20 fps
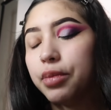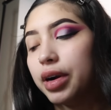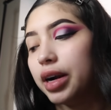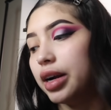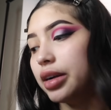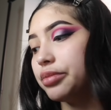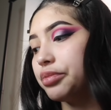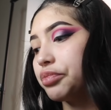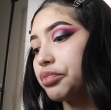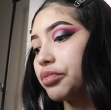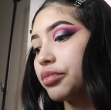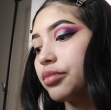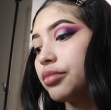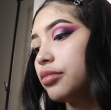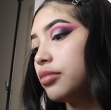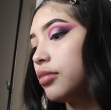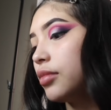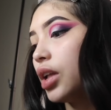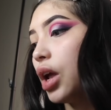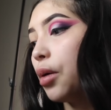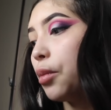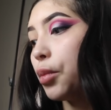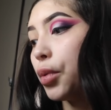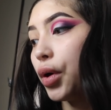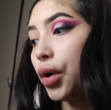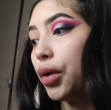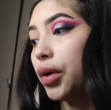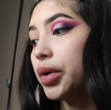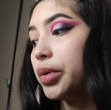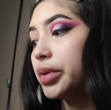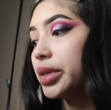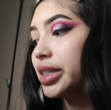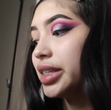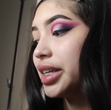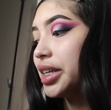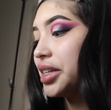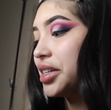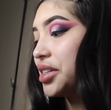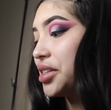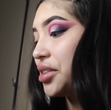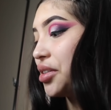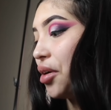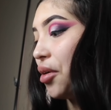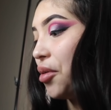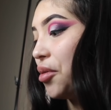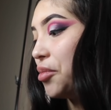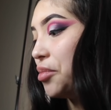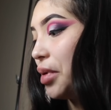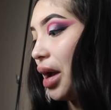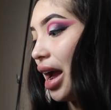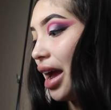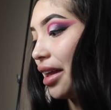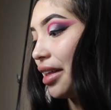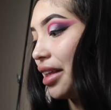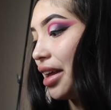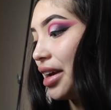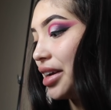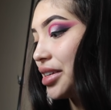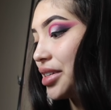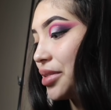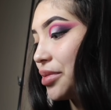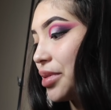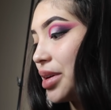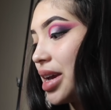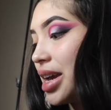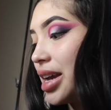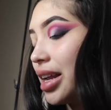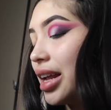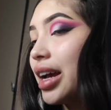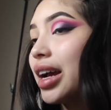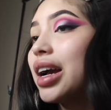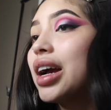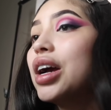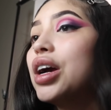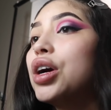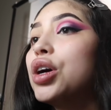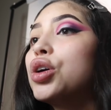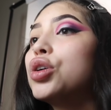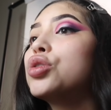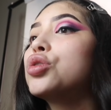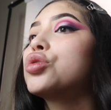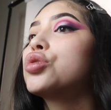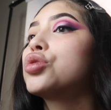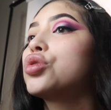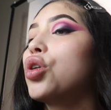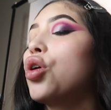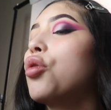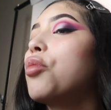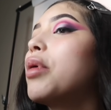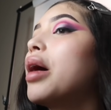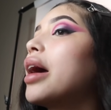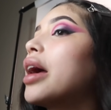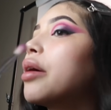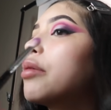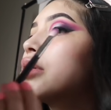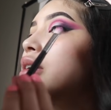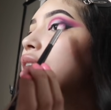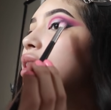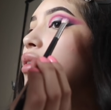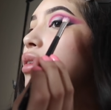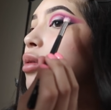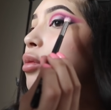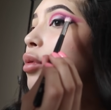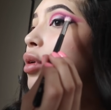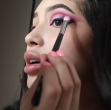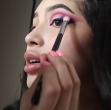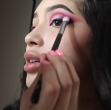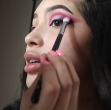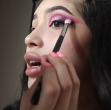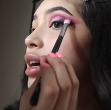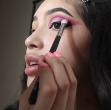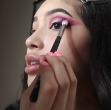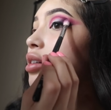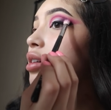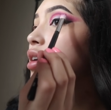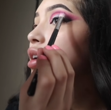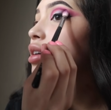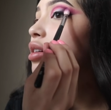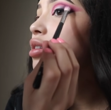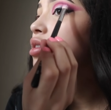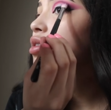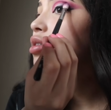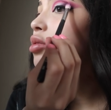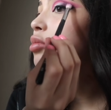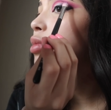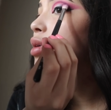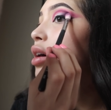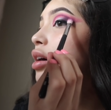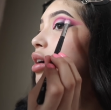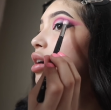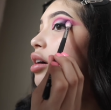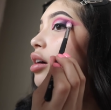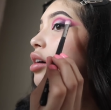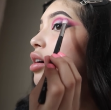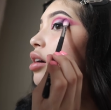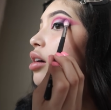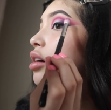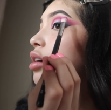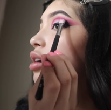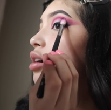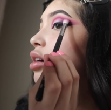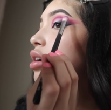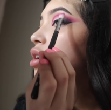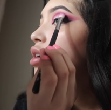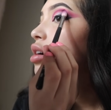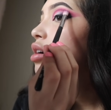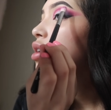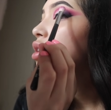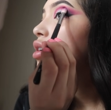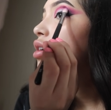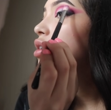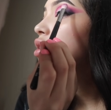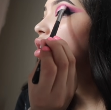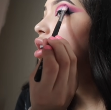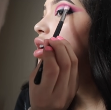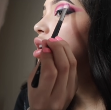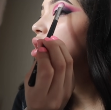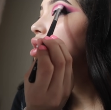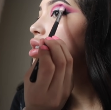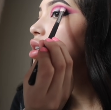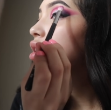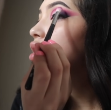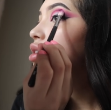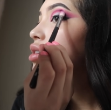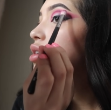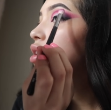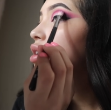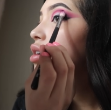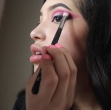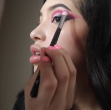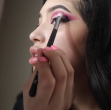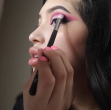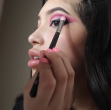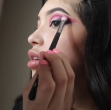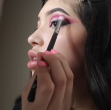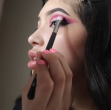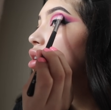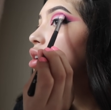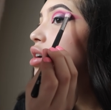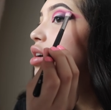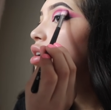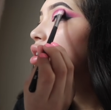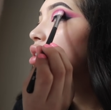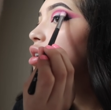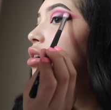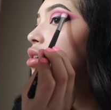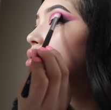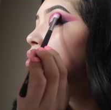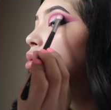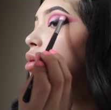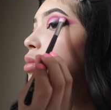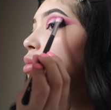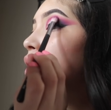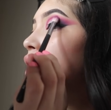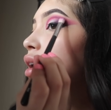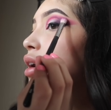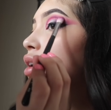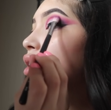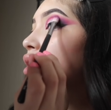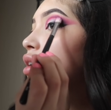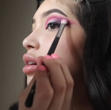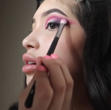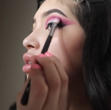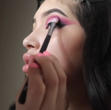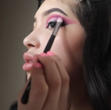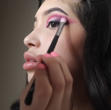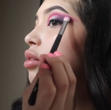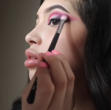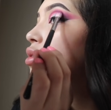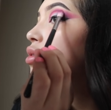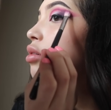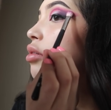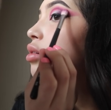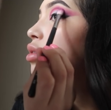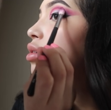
But bro, it was like so bad last week. Like so bad. It was even worse yesterday too, but like I said, it's gotten a little bit better, so